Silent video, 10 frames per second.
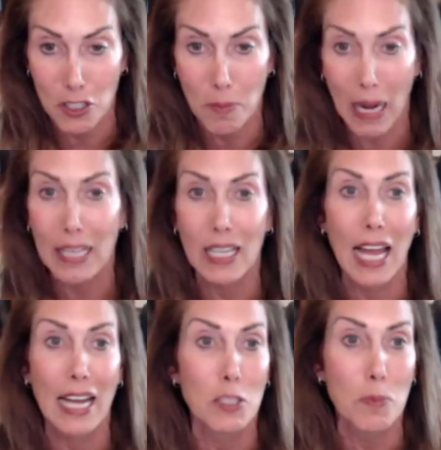My
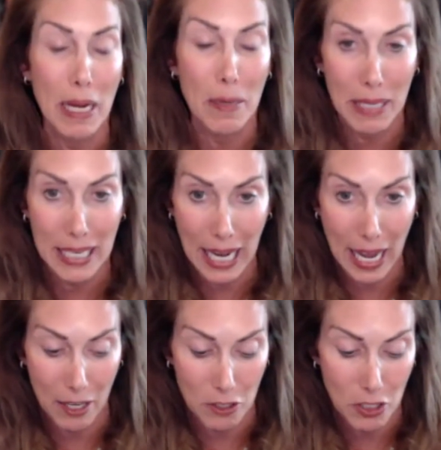clients pay me cash,